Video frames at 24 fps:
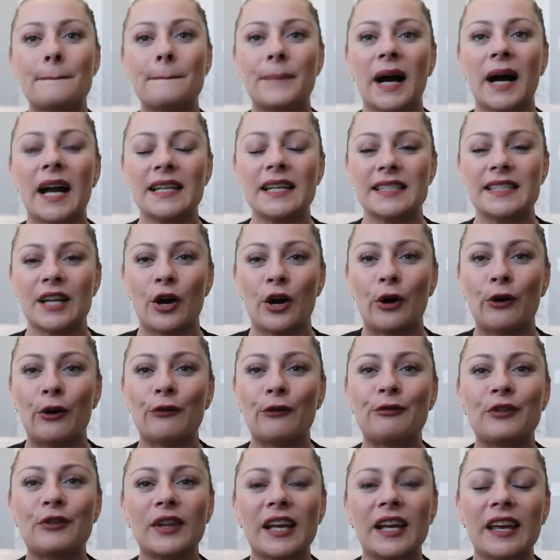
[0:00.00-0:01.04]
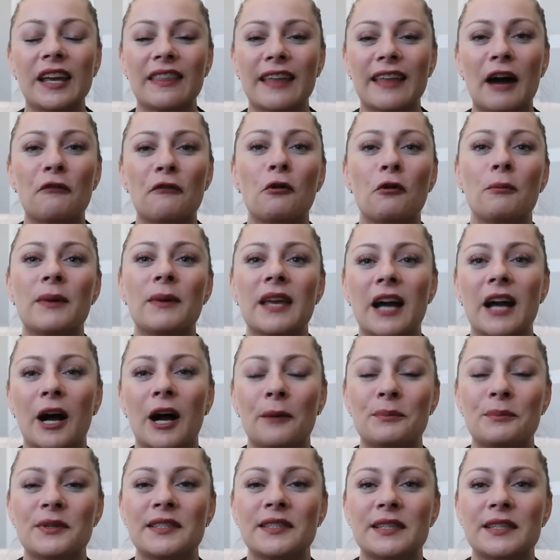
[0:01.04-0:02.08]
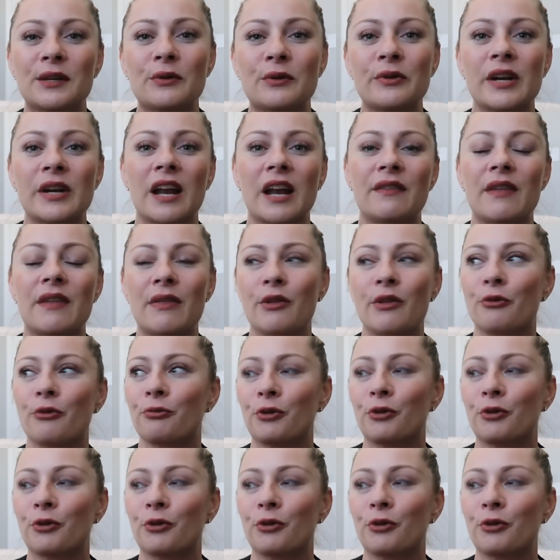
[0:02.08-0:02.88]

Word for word: but hopefully that will be up soon and then the